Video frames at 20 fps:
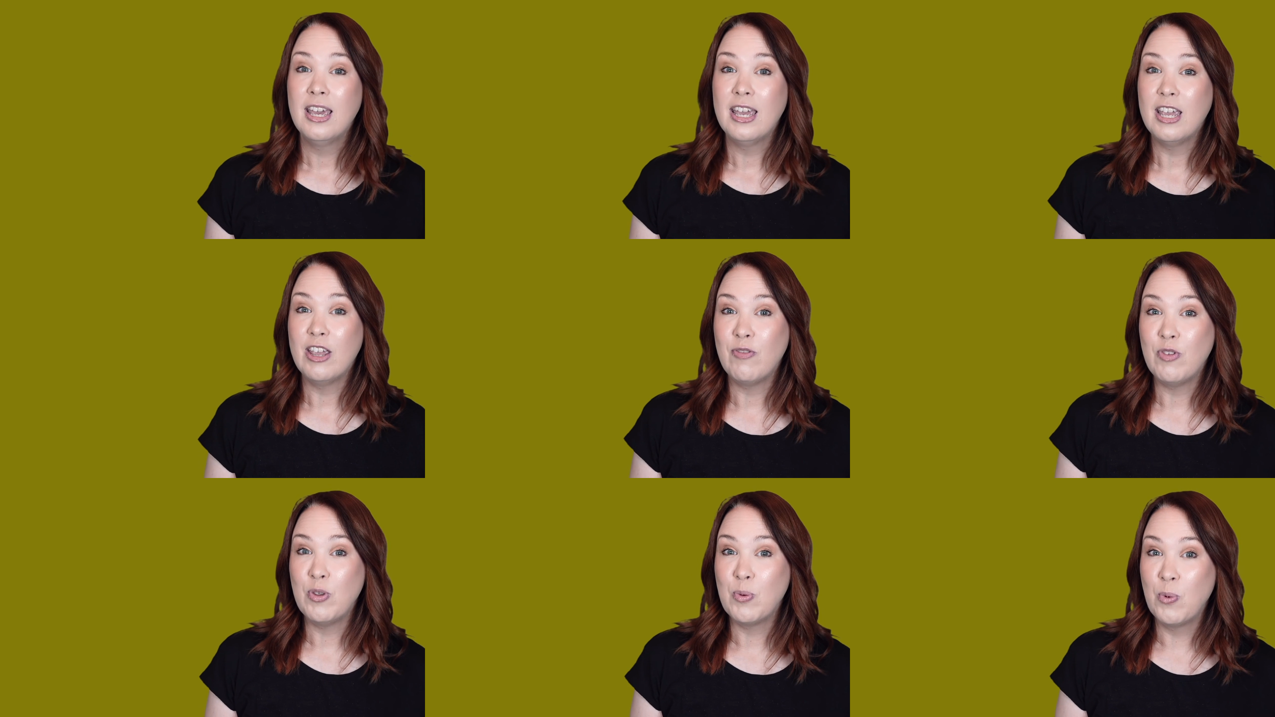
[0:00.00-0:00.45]

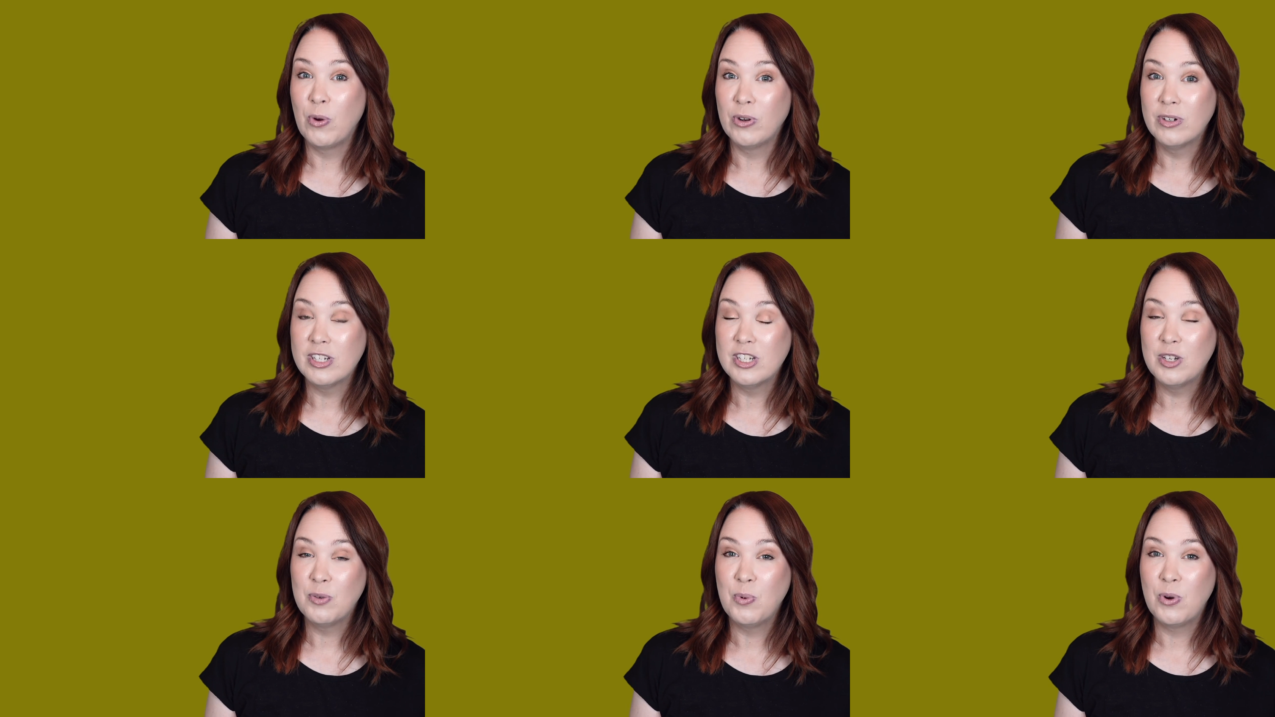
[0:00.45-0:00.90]
If you
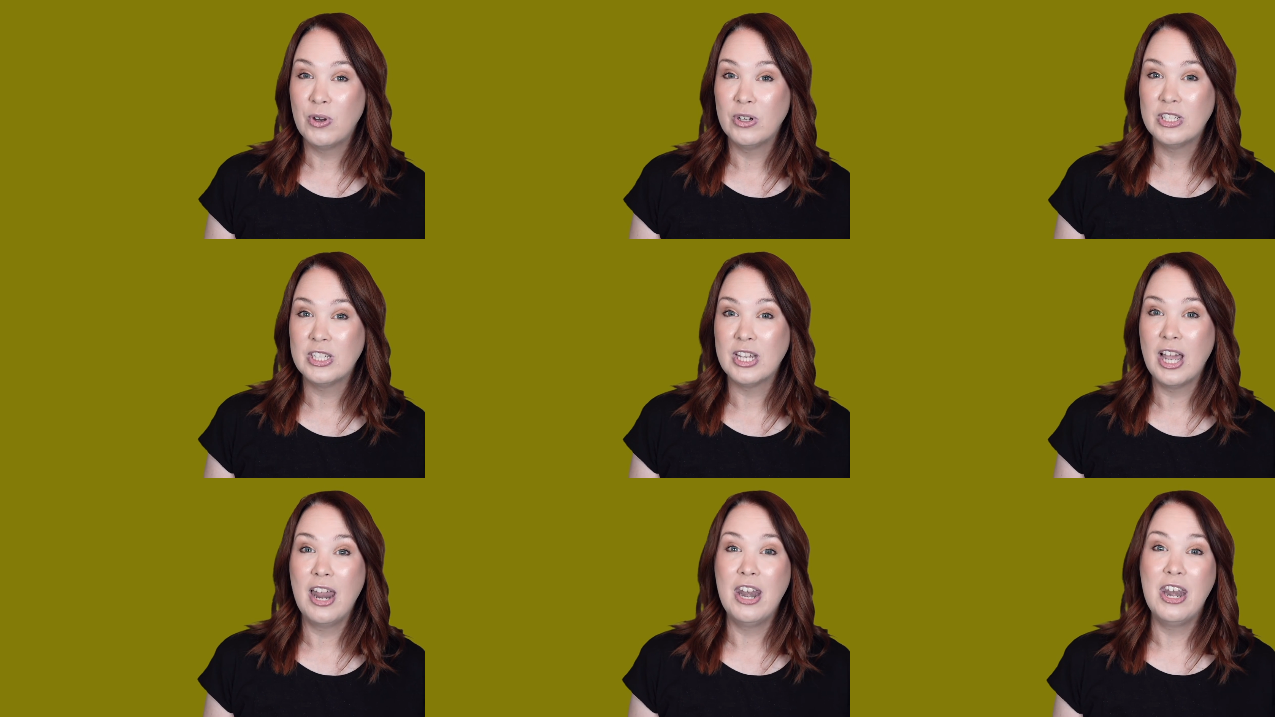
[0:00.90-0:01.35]
want to
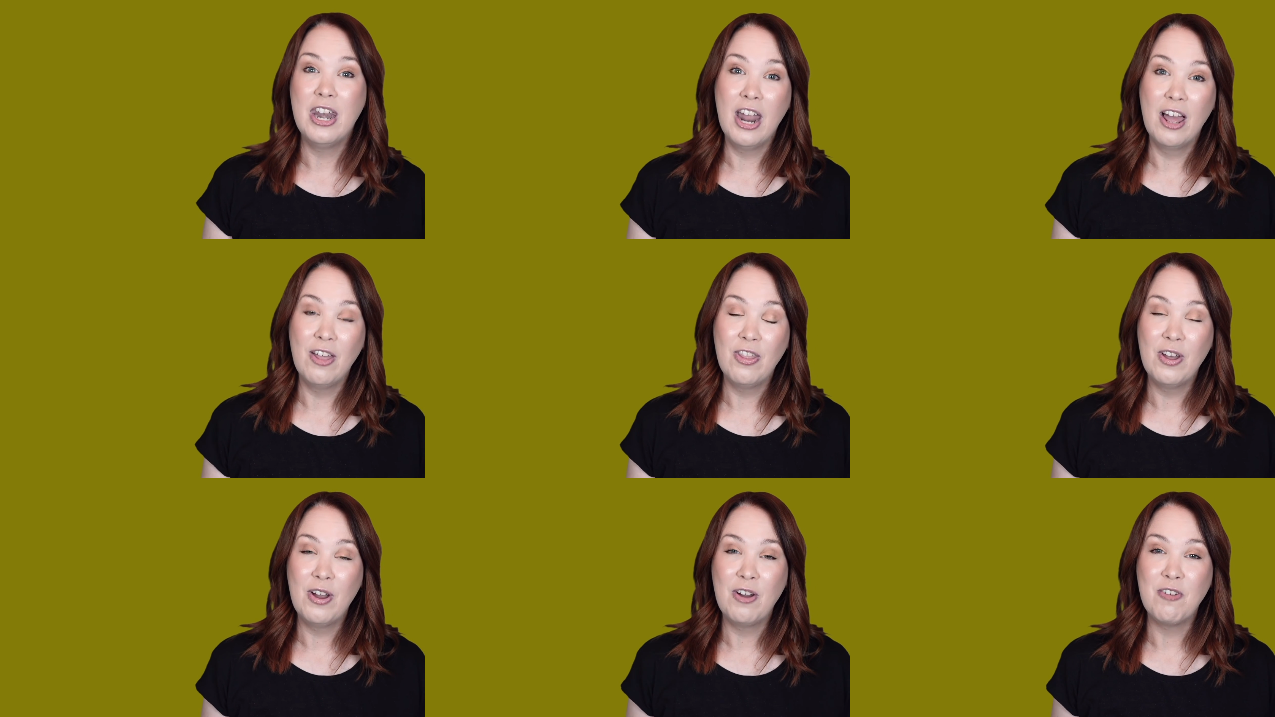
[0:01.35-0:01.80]
watch
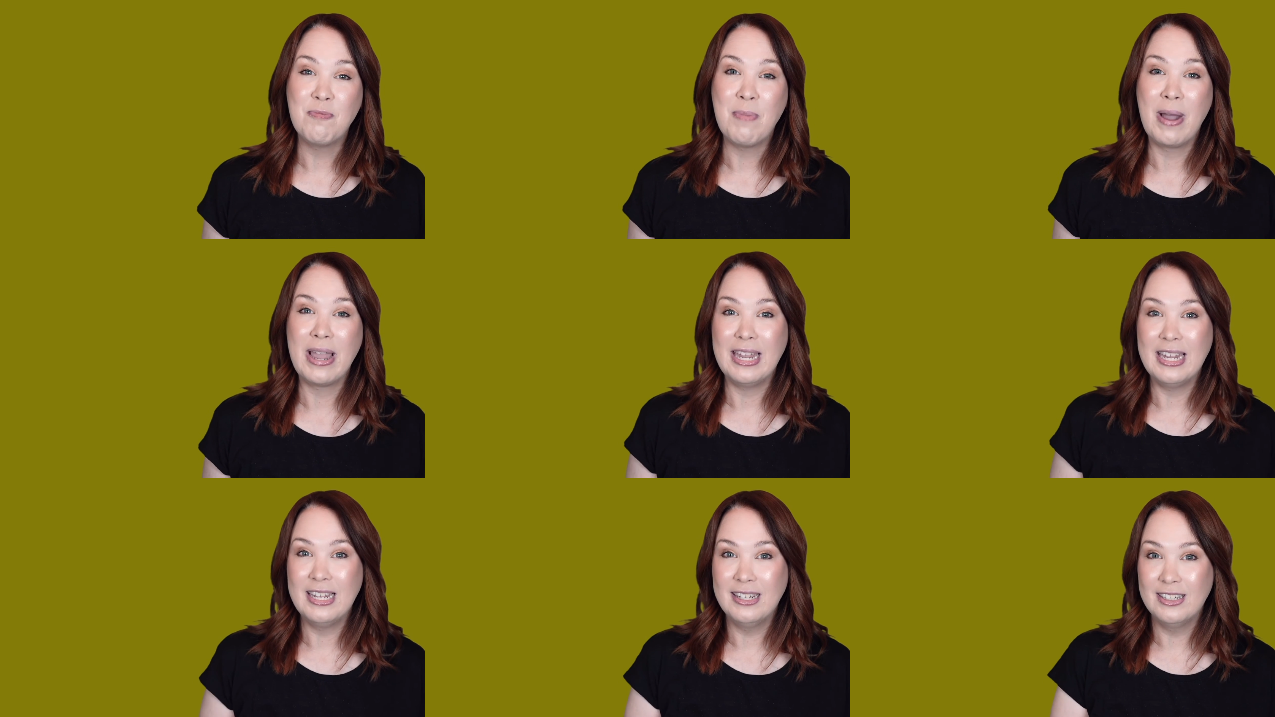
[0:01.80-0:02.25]
another of
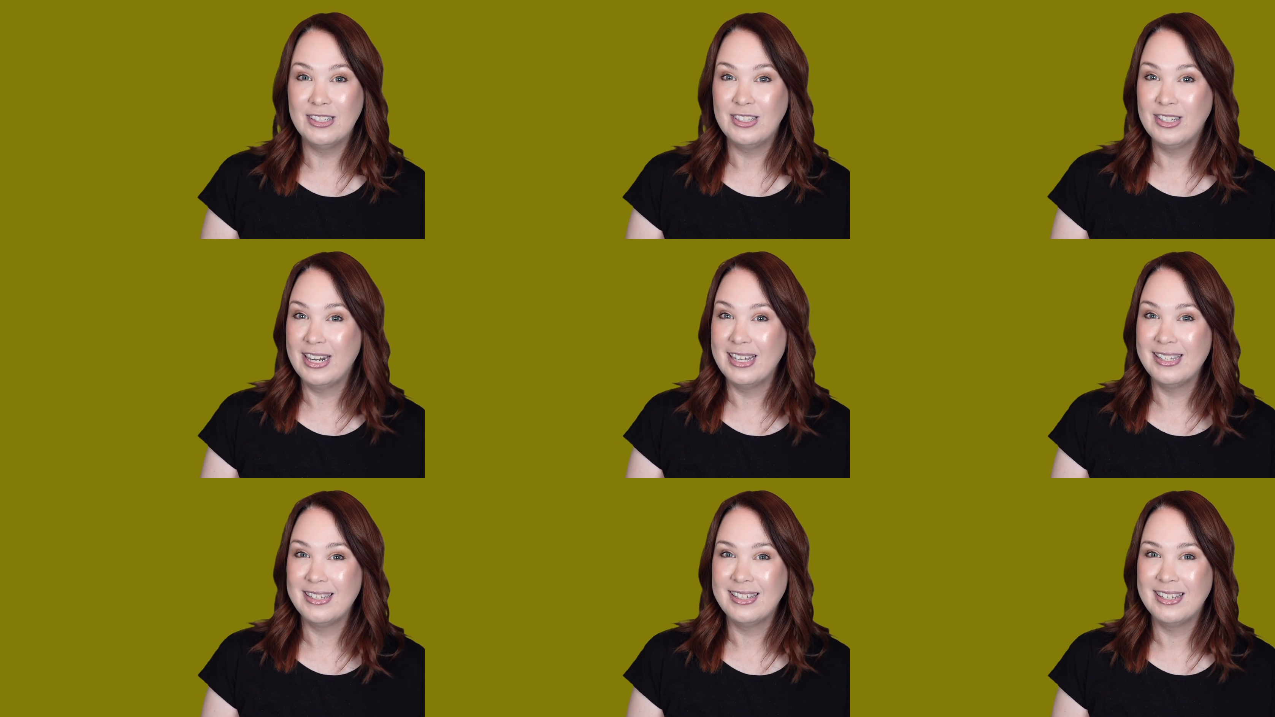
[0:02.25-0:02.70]
my English
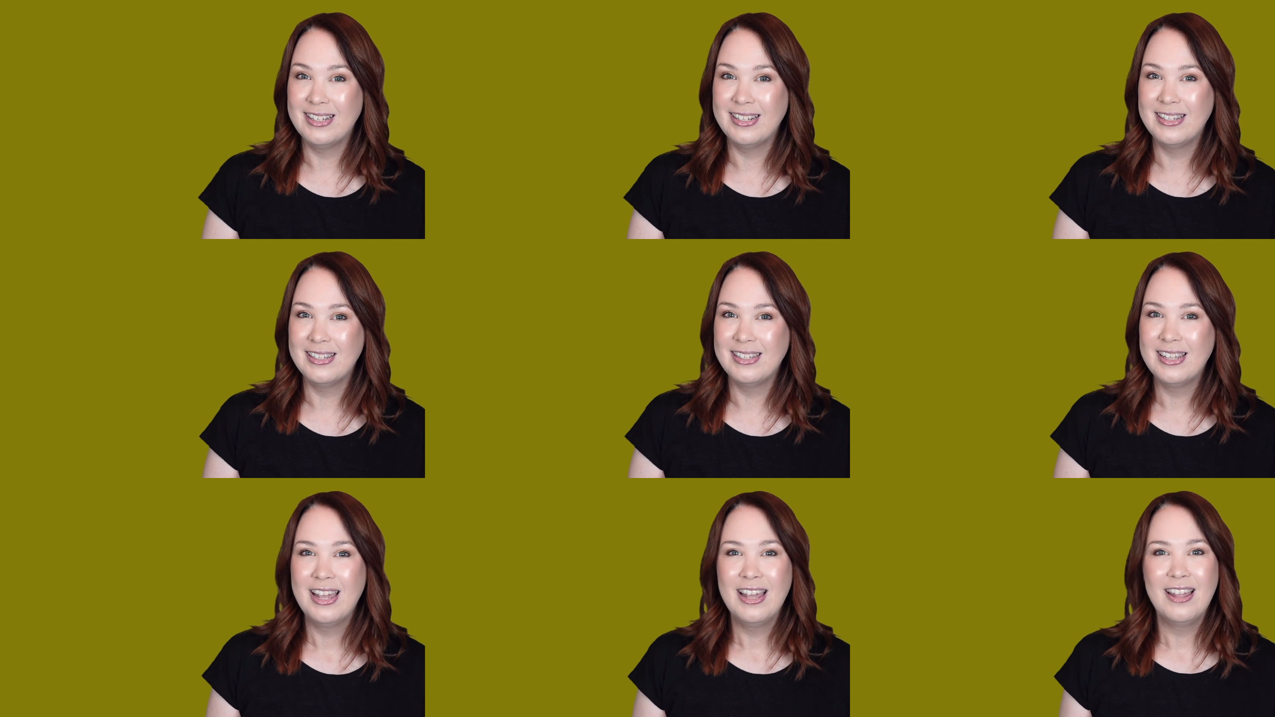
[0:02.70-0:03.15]

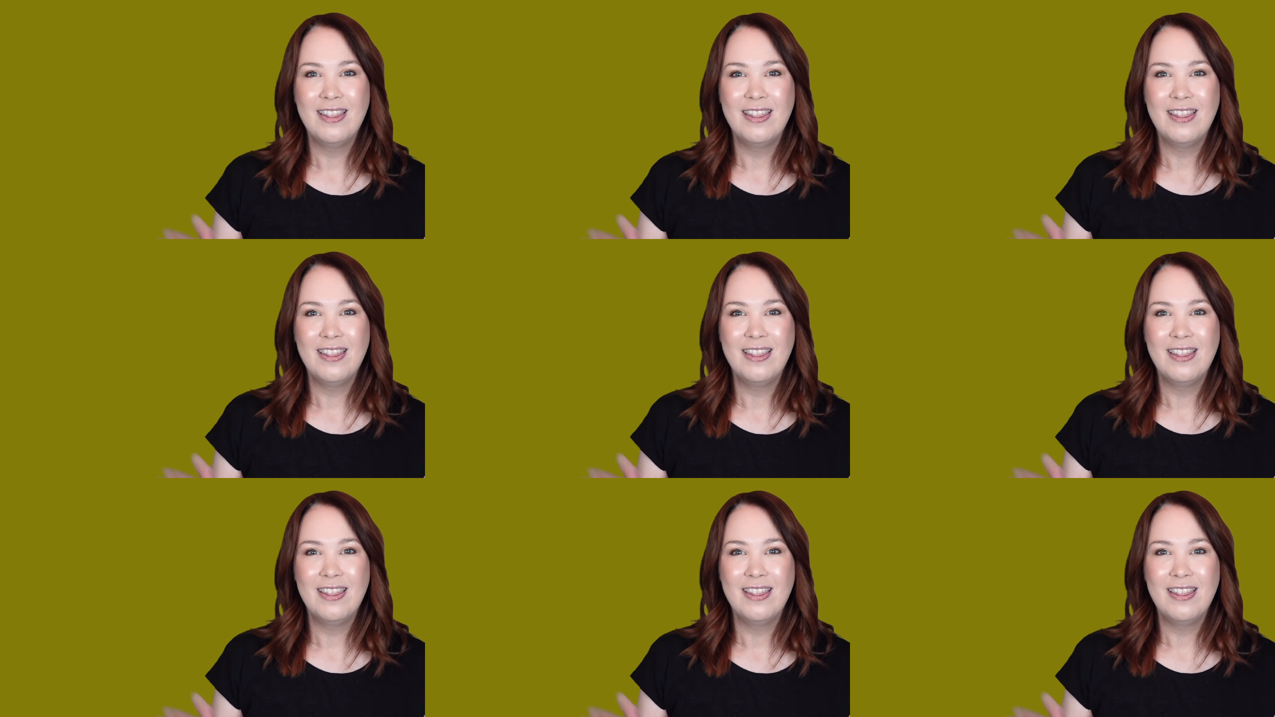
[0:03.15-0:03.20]
lessons,